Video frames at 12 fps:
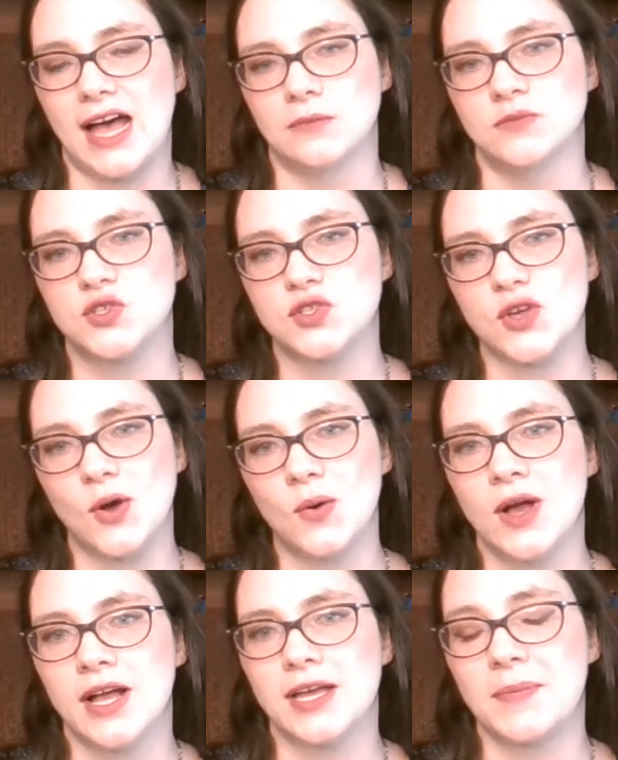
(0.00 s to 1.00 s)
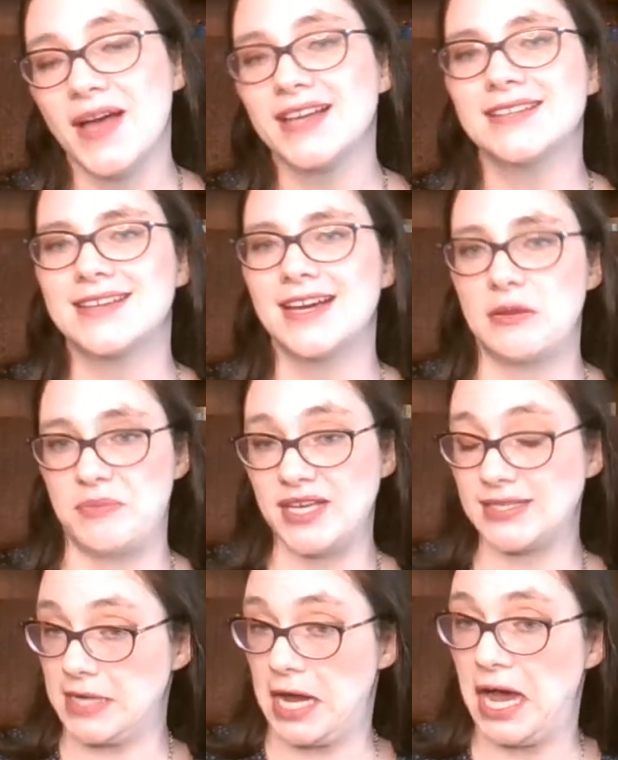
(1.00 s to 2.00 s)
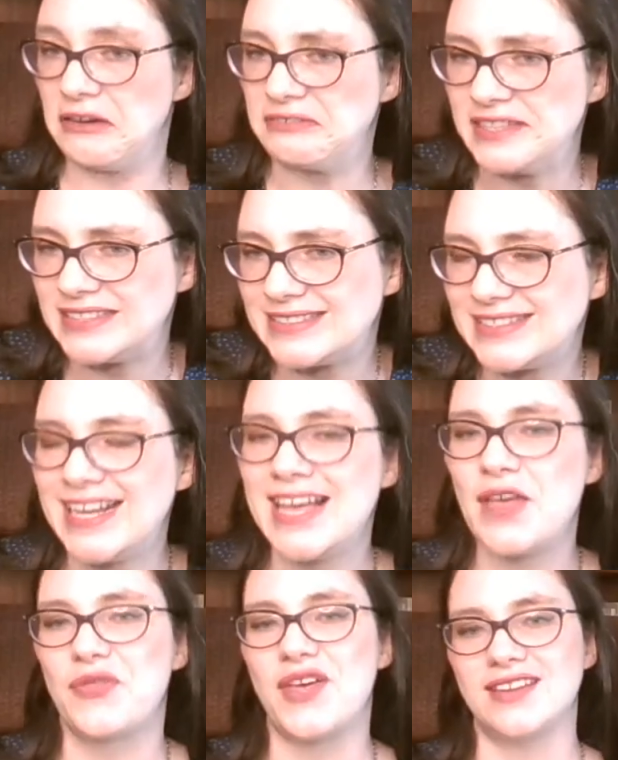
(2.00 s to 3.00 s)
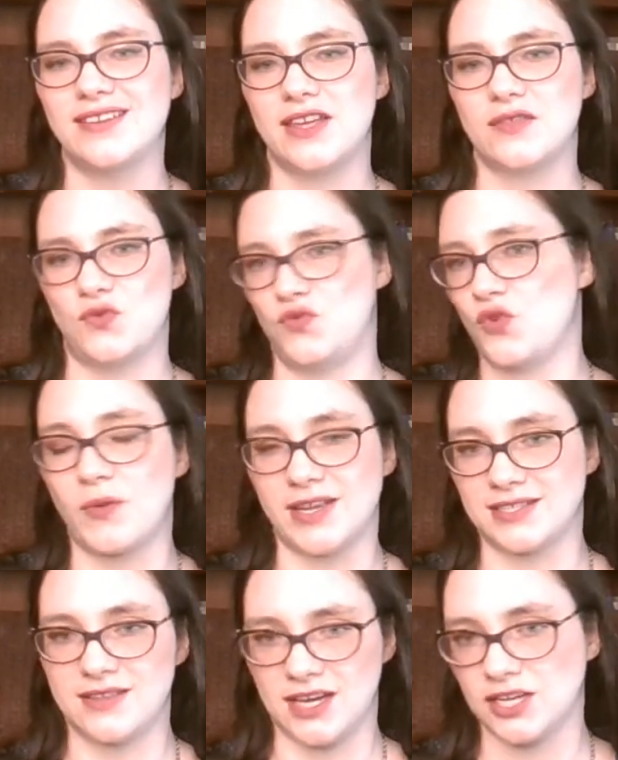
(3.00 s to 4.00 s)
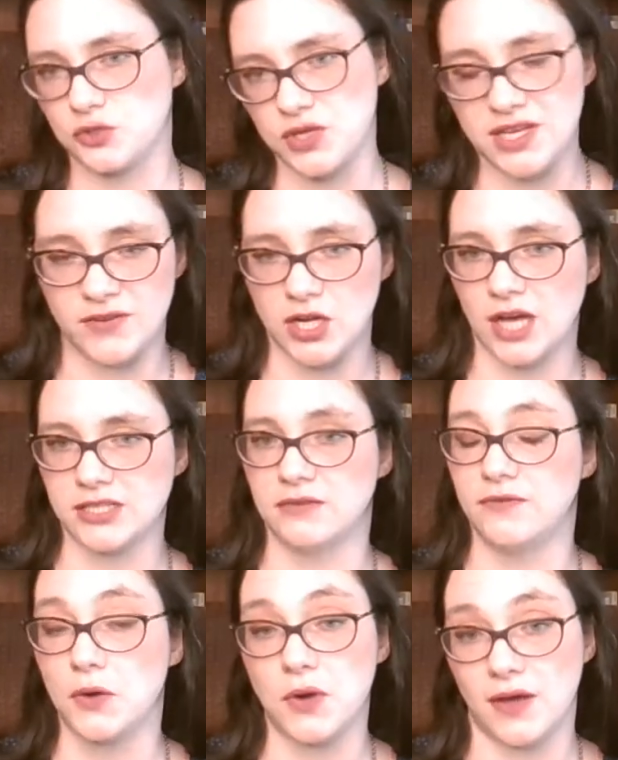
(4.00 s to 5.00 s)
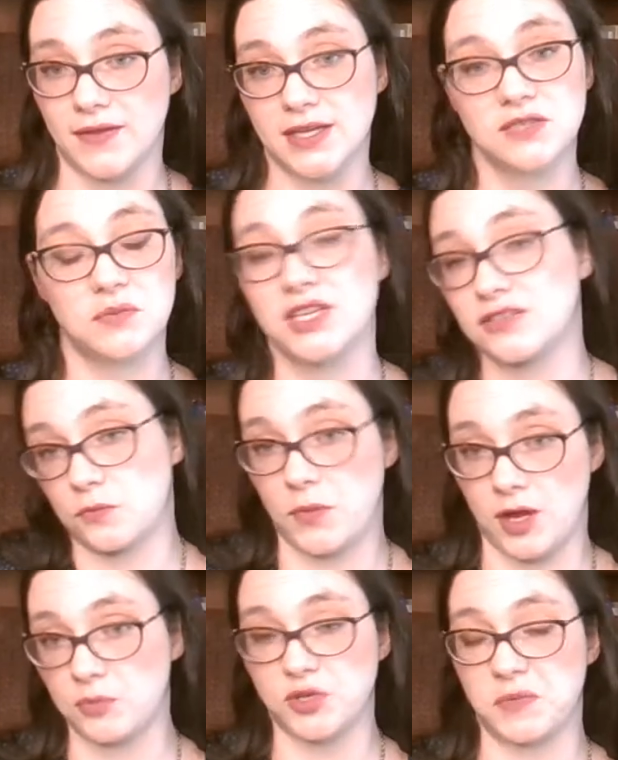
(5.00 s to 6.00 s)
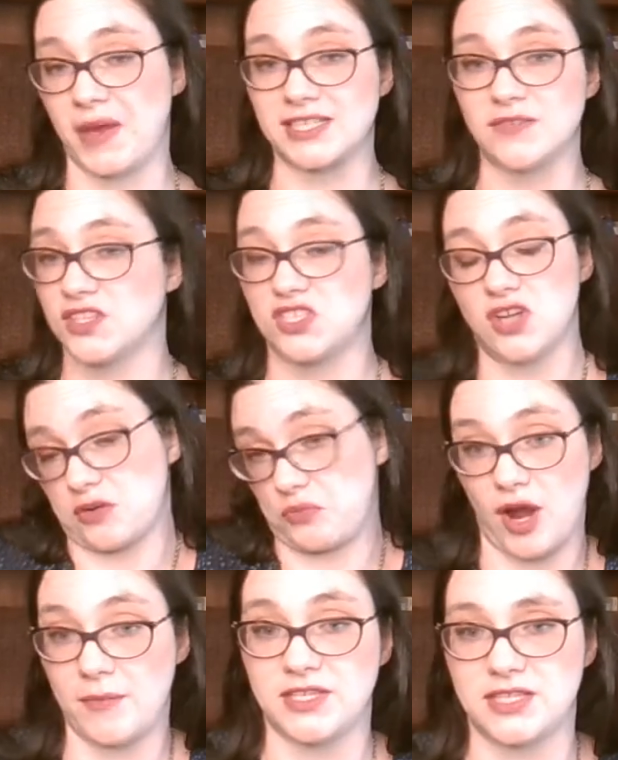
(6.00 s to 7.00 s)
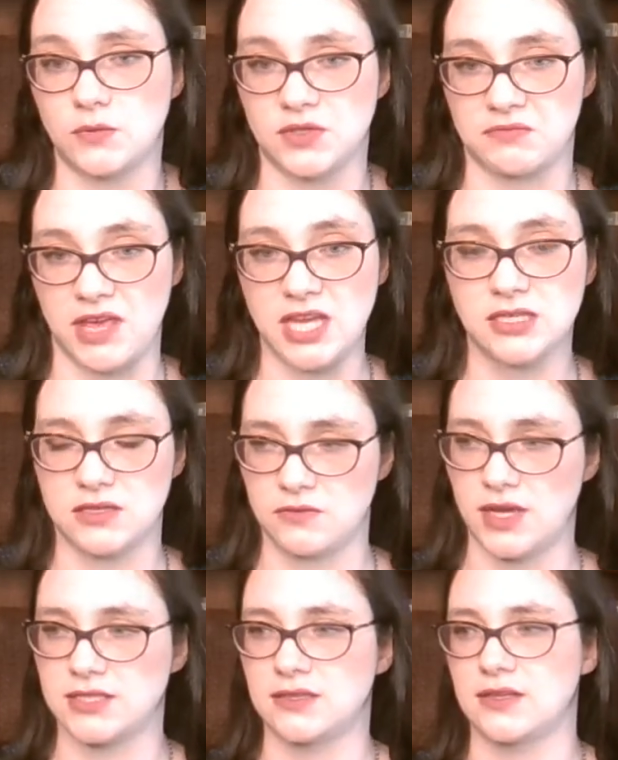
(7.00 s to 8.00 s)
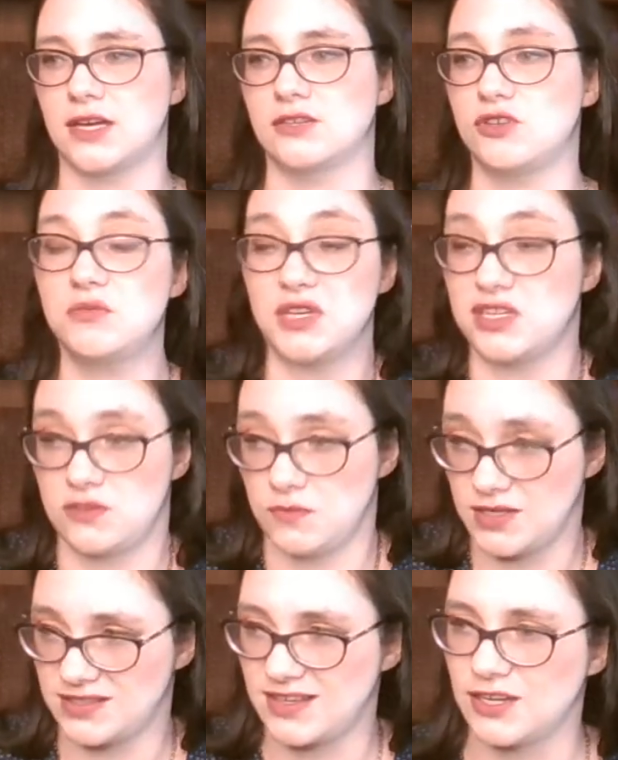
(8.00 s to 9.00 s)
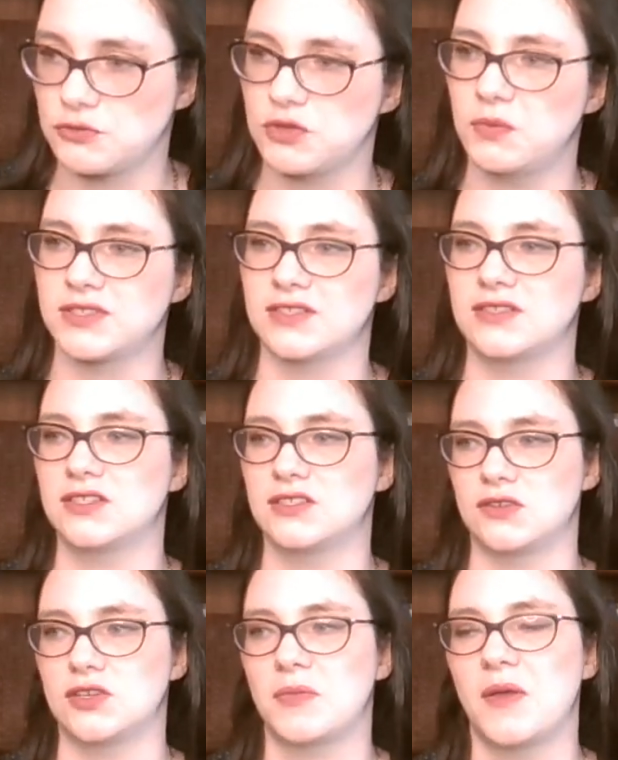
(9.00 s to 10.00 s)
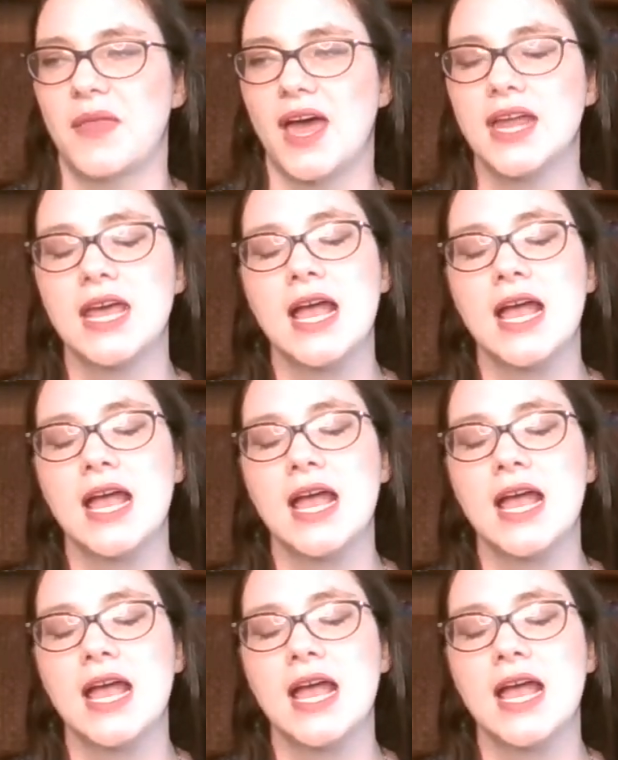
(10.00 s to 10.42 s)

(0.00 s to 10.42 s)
So Quebec is kind of pissed off that the rest of the country even got to vote on this, because from their perspective, it's not a promise that was made to the rest of the country, because the rest of the country wasn't concerned about that.